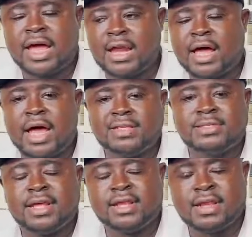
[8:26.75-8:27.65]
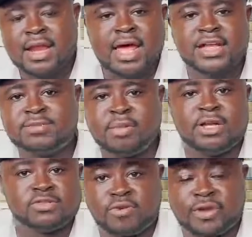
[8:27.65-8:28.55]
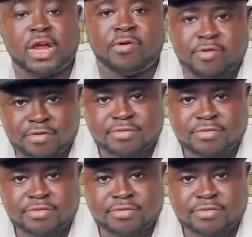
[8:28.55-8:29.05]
and has a large margin of error.